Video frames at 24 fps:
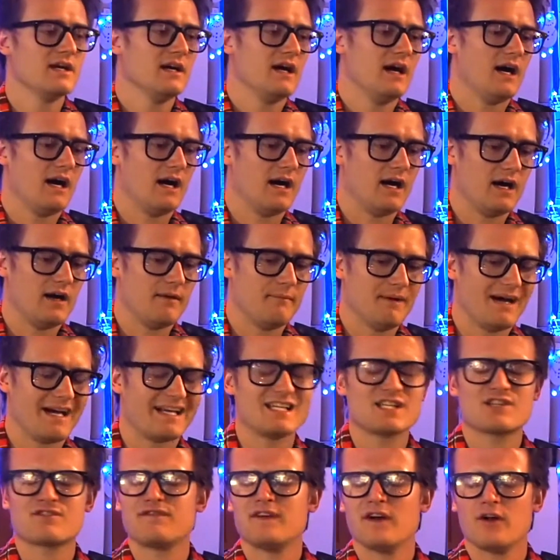I
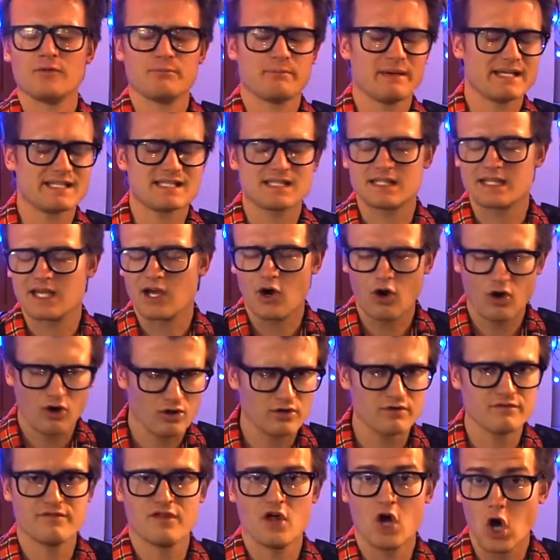just felt basically
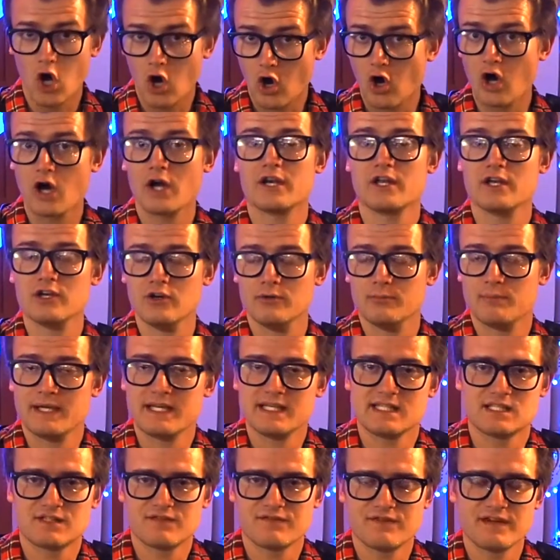all of the
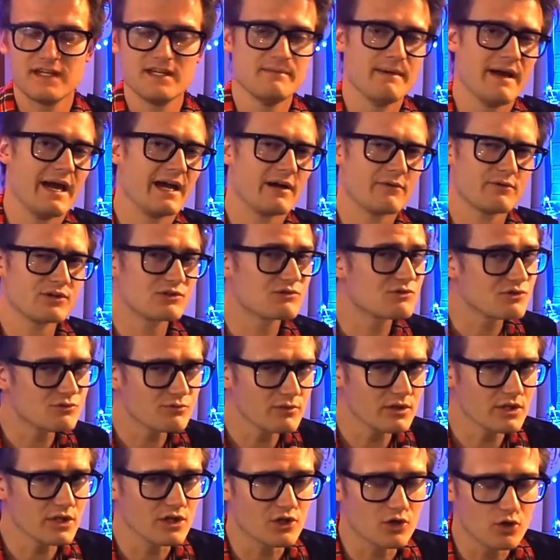audio-based feedback, which was
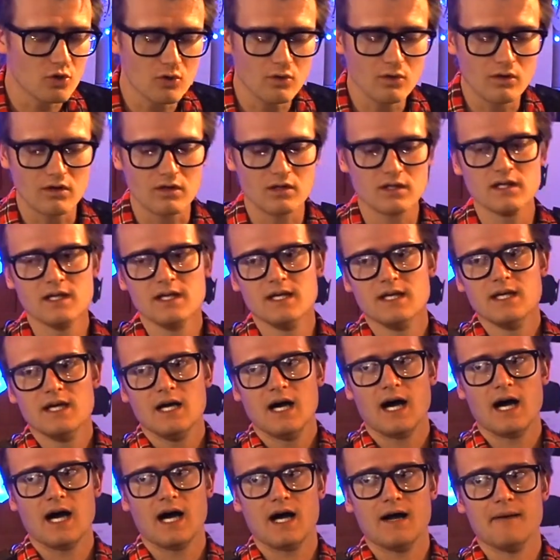really cool,
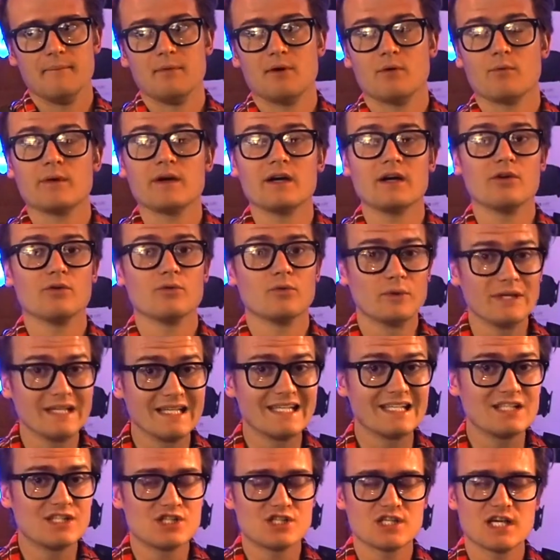but where it
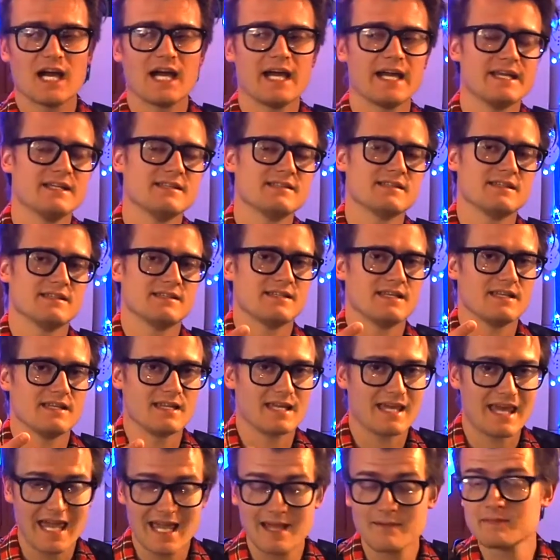really shines is in the
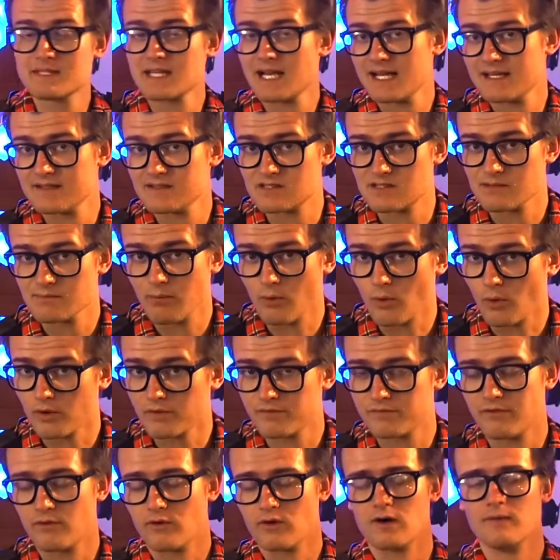games it has support
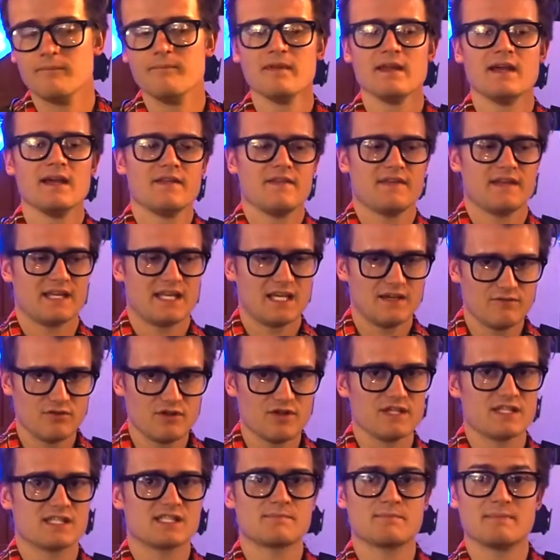for that give you
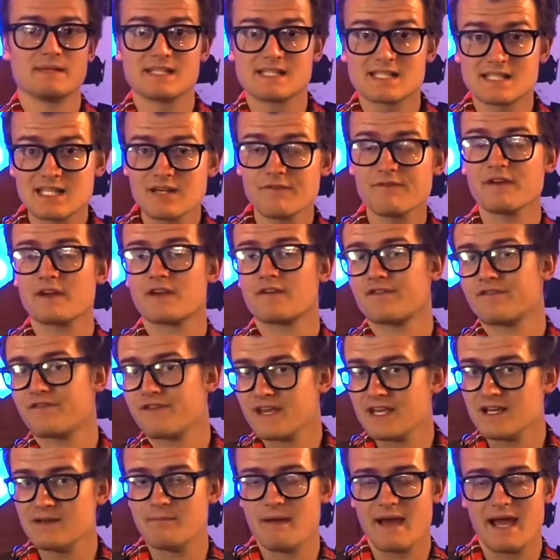the specific
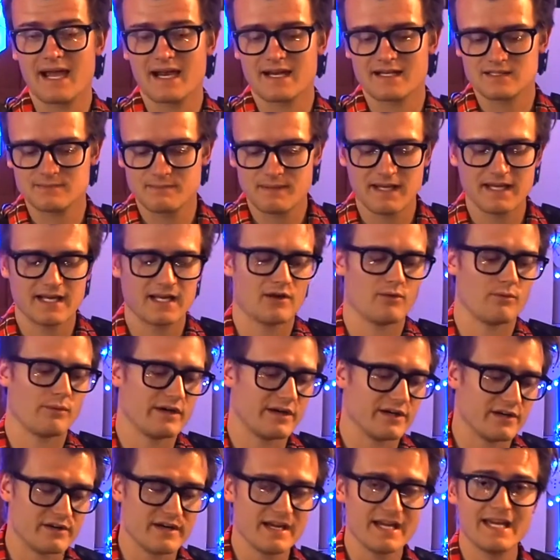feedback depending on where
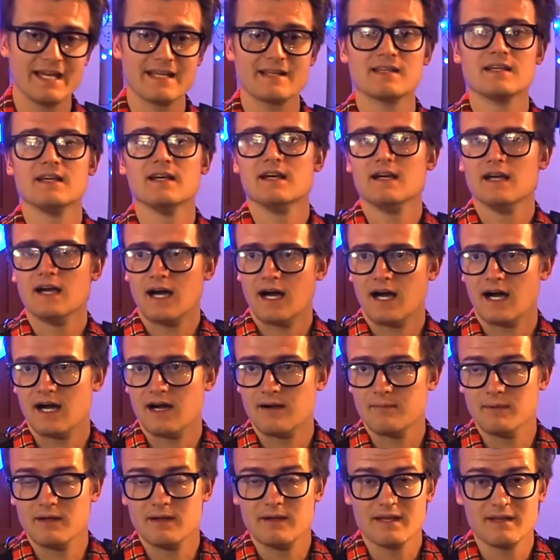you're hit,
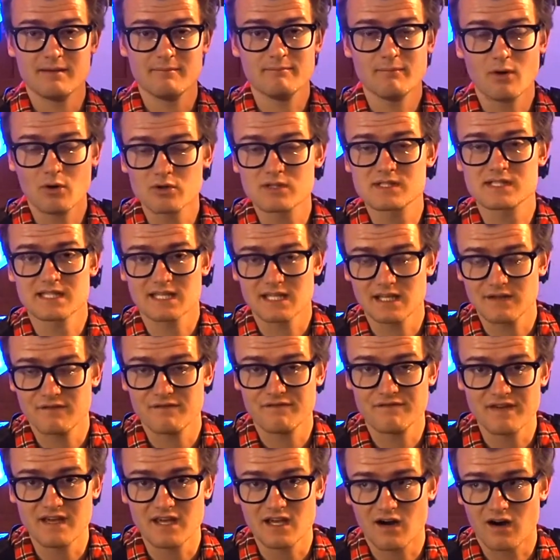mostly in
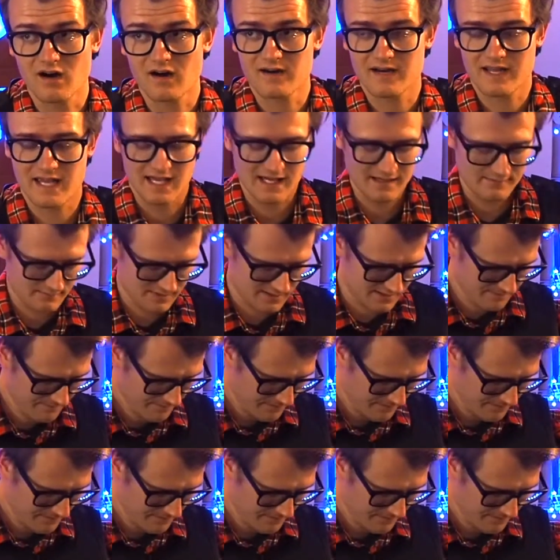VR games.